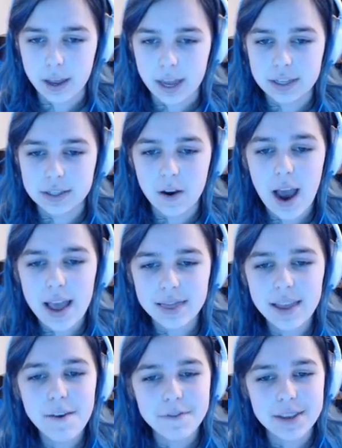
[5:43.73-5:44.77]
And so I
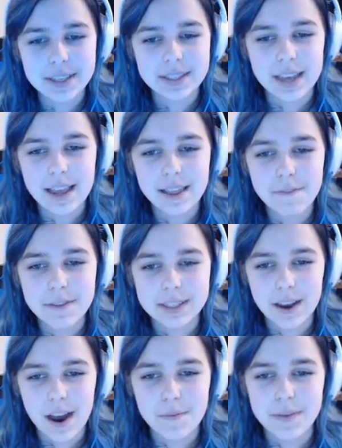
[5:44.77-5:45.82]
love this. I love this
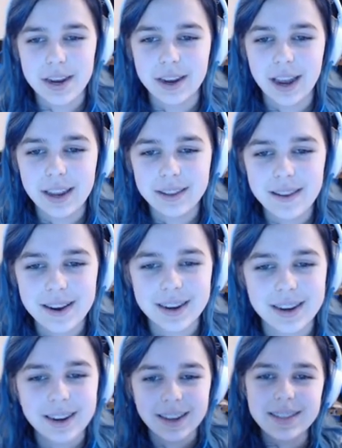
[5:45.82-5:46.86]
obby. And
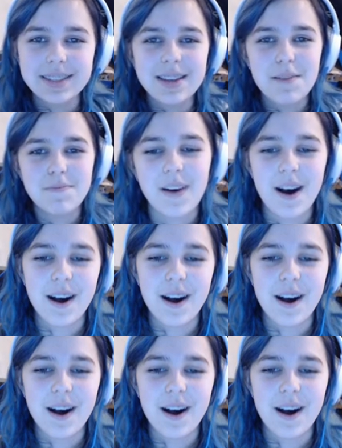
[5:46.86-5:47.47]
look, this gumball.